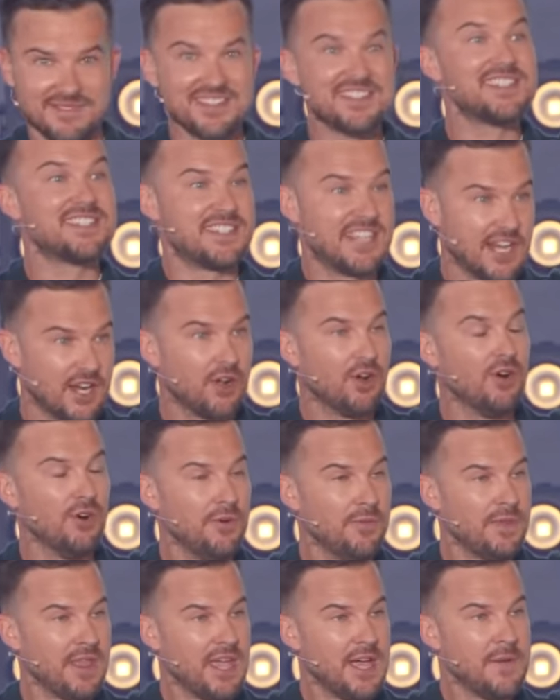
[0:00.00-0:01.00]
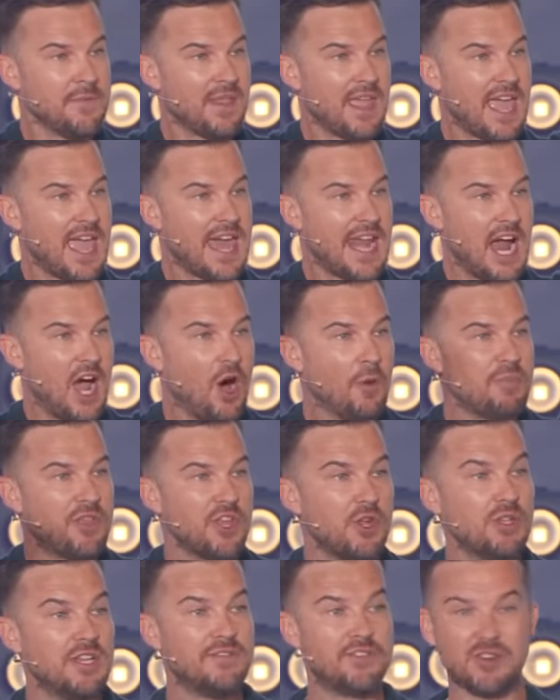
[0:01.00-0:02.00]
single, and I hope
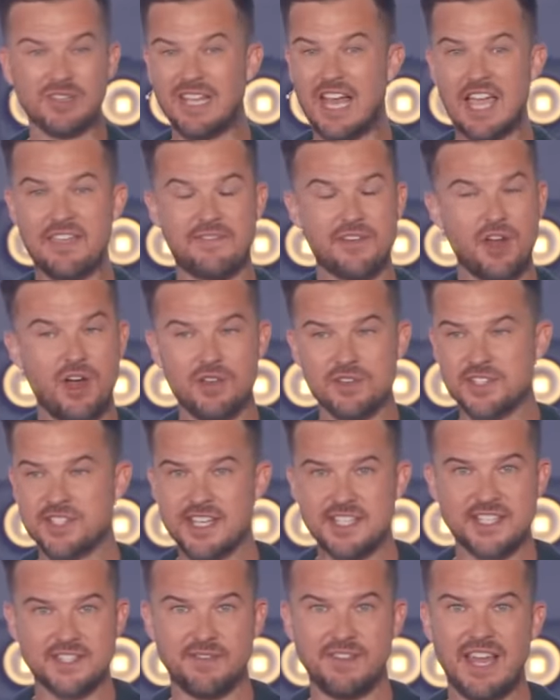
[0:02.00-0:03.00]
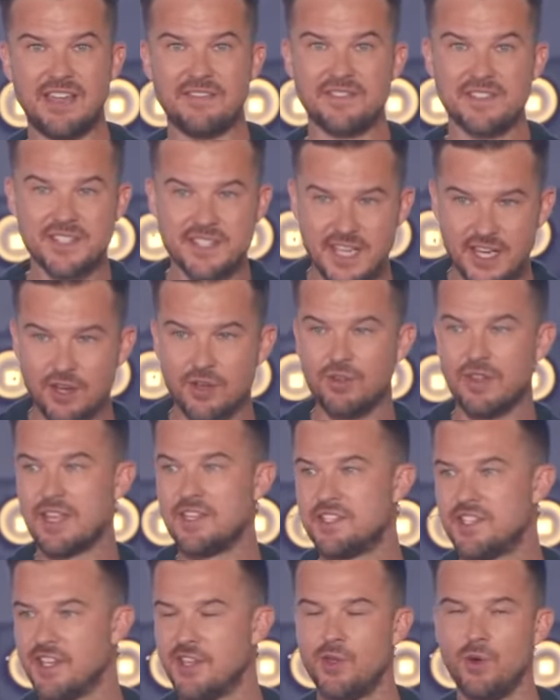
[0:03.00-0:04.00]
that you lived your life in all seasons of life single
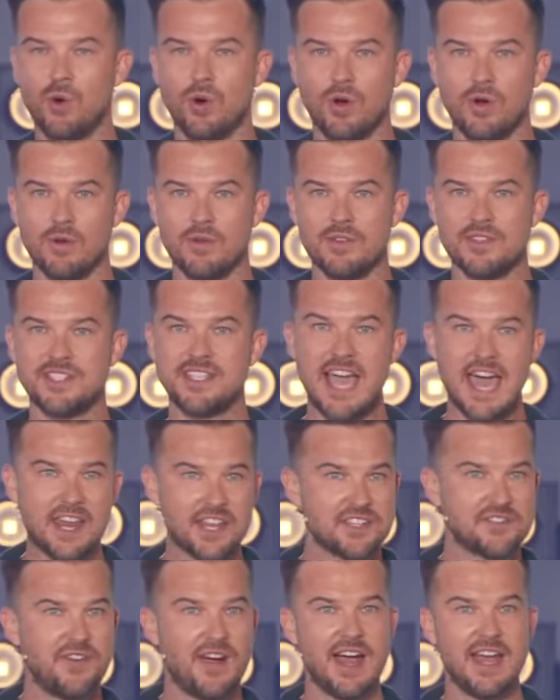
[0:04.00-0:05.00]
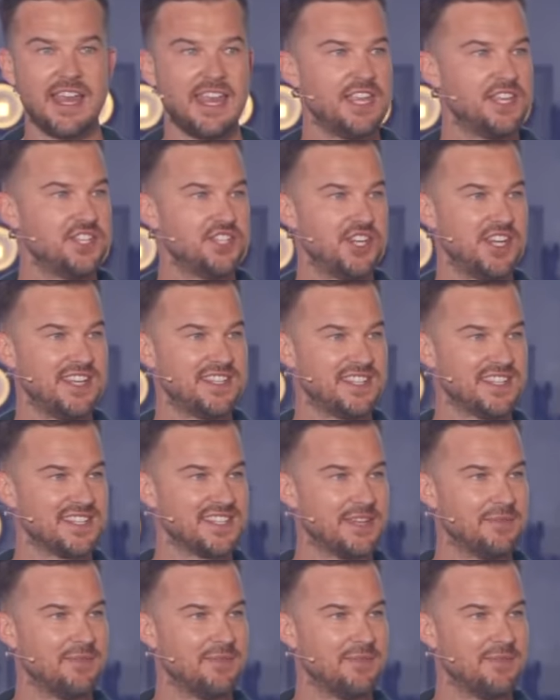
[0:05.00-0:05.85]
and secure, satisfied in Jesus.